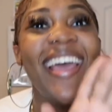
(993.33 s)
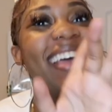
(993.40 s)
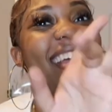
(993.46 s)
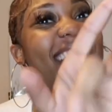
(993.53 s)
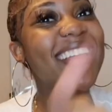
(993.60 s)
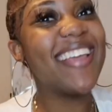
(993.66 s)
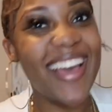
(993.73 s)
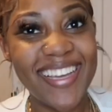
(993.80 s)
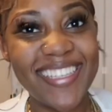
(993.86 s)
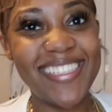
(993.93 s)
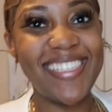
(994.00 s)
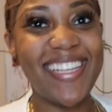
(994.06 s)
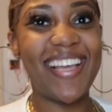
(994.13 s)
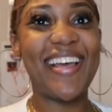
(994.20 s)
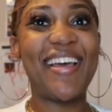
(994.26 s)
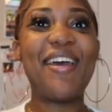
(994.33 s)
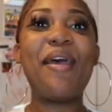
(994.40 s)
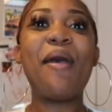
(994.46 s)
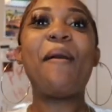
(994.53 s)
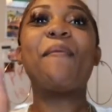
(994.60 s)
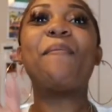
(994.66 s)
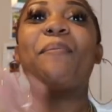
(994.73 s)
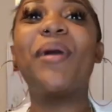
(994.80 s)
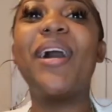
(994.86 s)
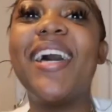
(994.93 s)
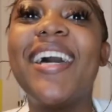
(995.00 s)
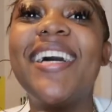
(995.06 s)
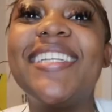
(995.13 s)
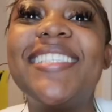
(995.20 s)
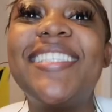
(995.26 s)
Y'all see it.
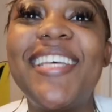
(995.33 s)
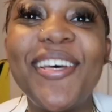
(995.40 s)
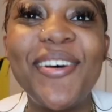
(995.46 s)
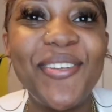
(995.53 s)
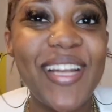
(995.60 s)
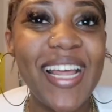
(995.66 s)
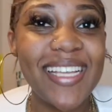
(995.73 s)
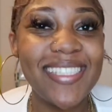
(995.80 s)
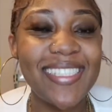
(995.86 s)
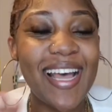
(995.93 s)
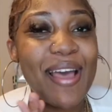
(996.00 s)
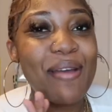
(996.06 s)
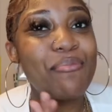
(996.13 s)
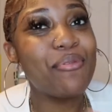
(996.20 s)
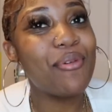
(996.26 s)
But until next time,